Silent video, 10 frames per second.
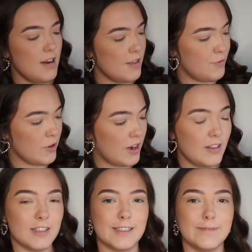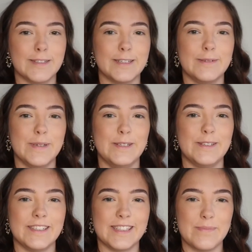are the four colours that we're going to be
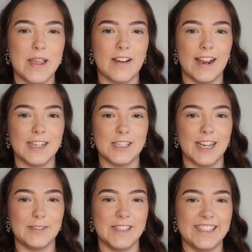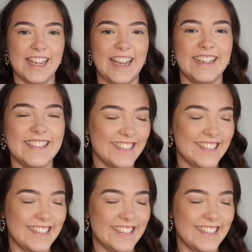using to make our eyeshadow today.